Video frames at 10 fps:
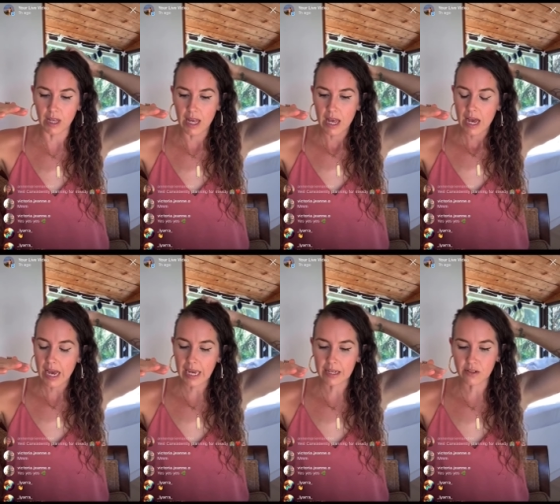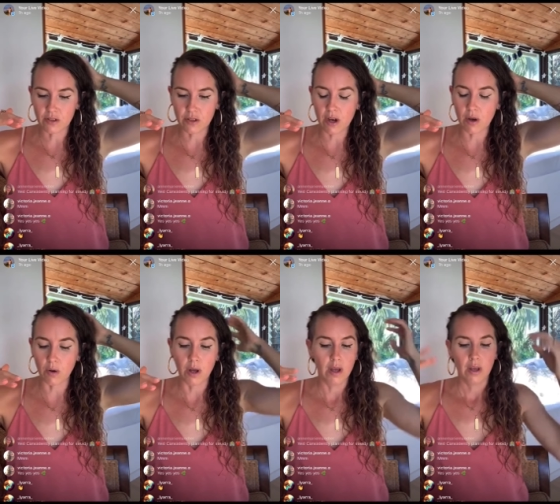And so,
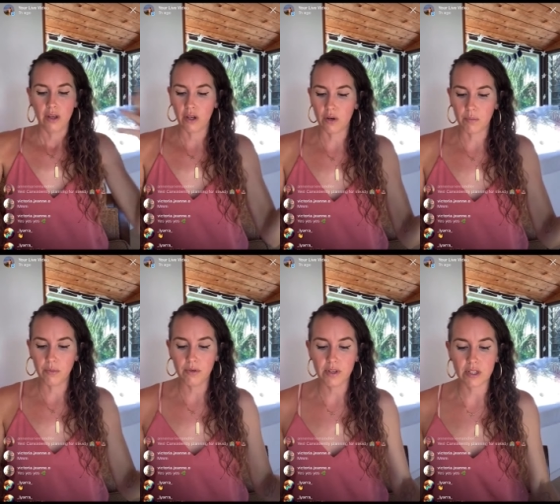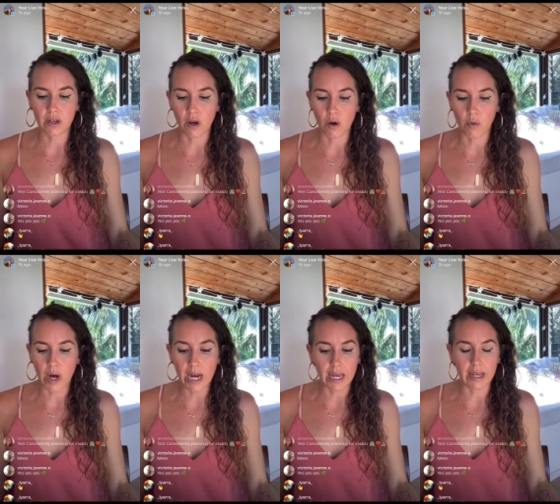you know, moving to
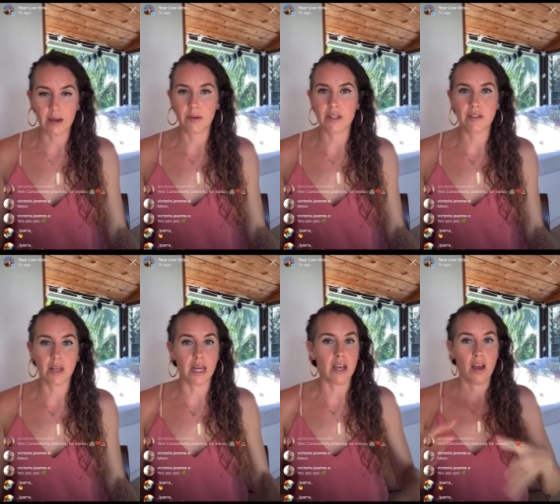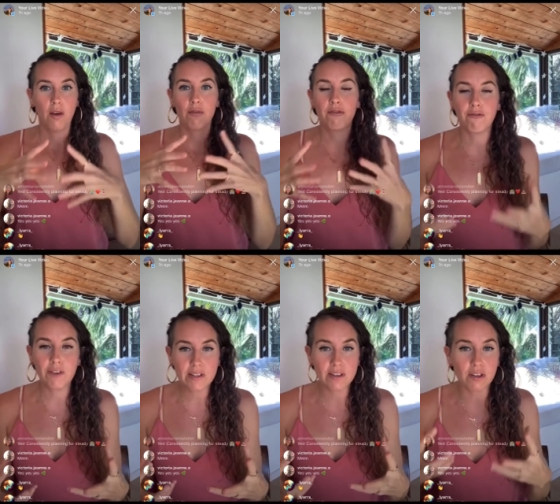Hawaii, it was like
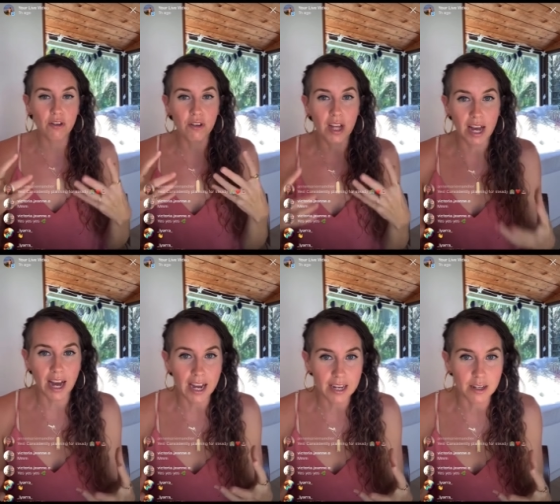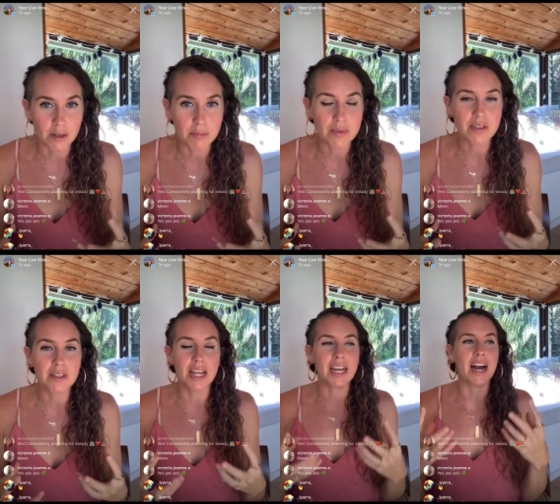physical items.
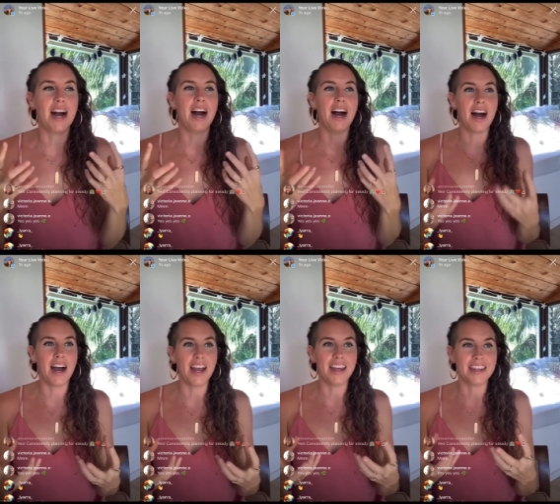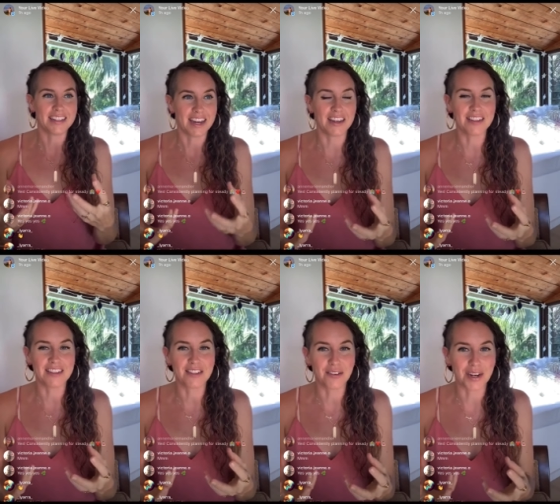Like I tell this
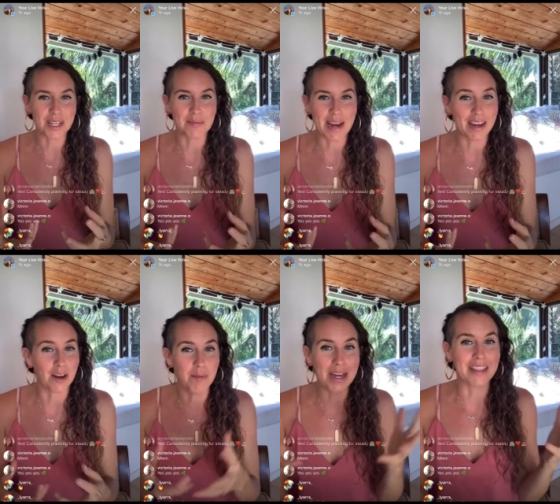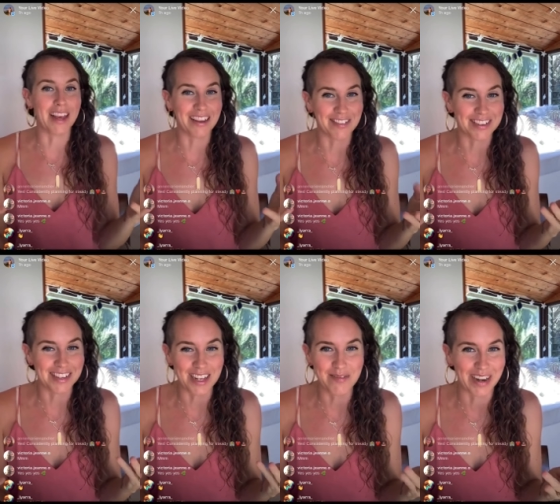story it's back. All my life is
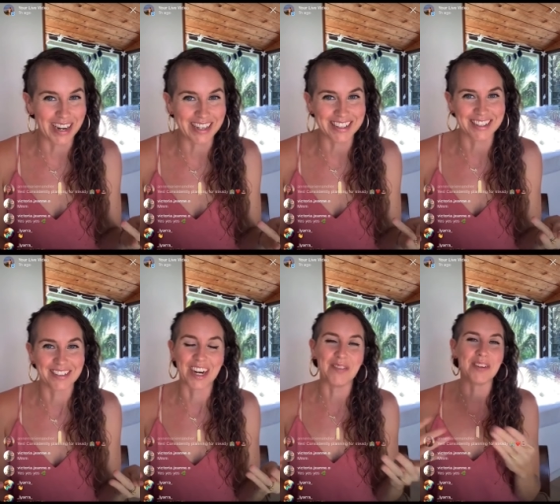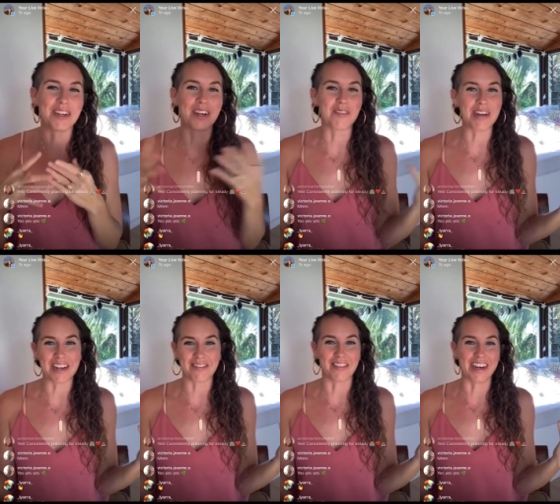in my Instagram. You can go back and
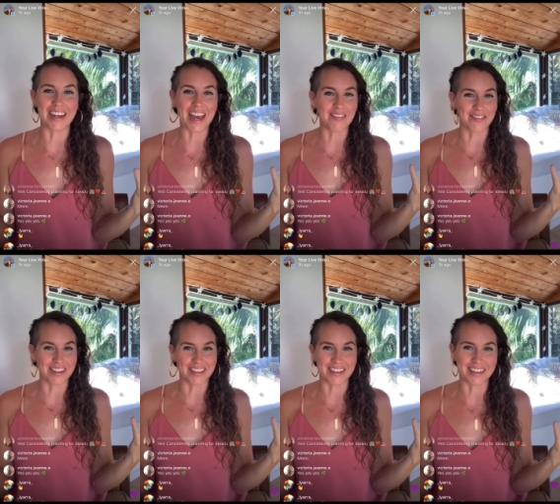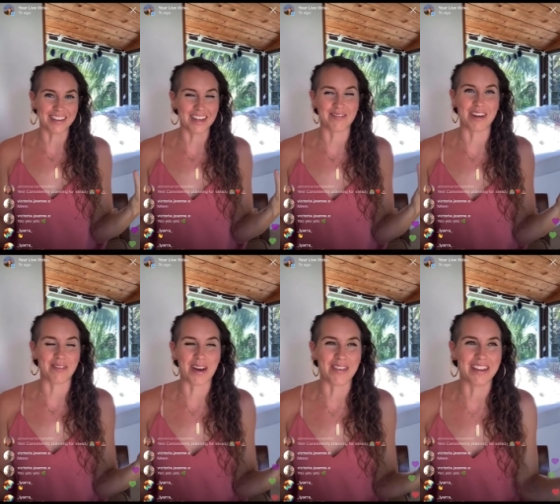find everything in about
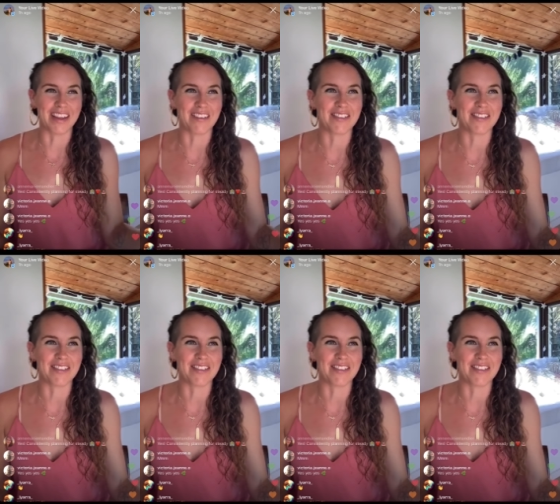my life in my